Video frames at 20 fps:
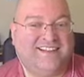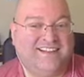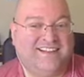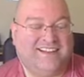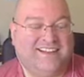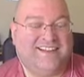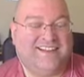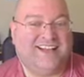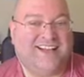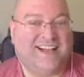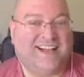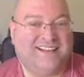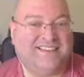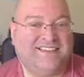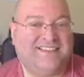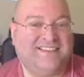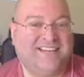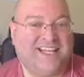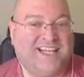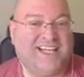
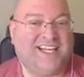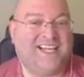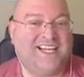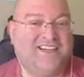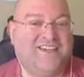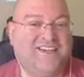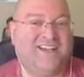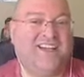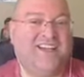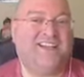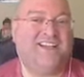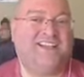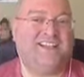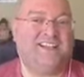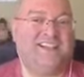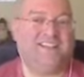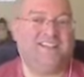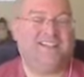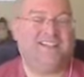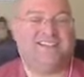
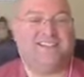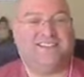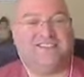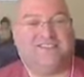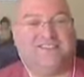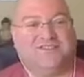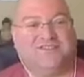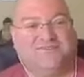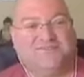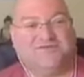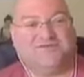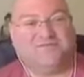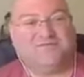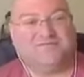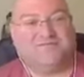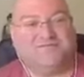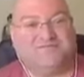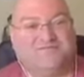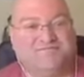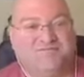
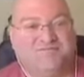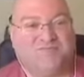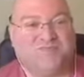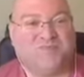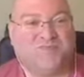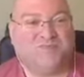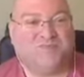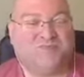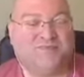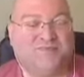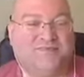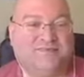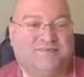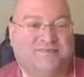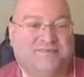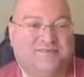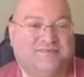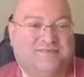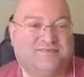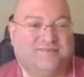
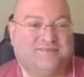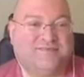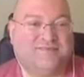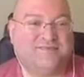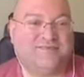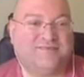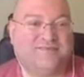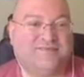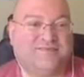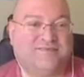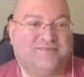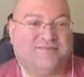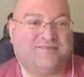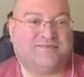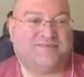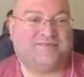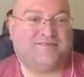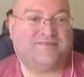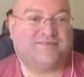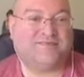
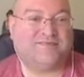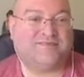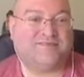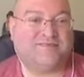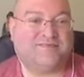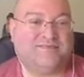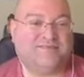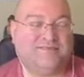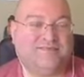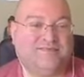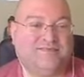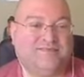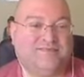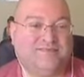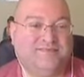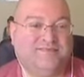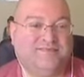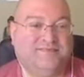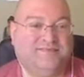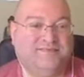
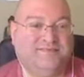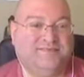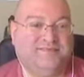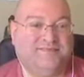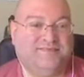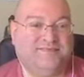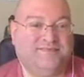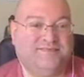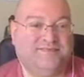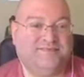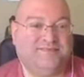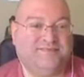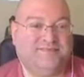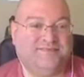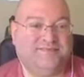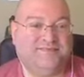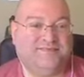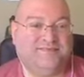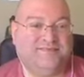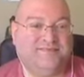
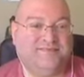The person shown says nothing.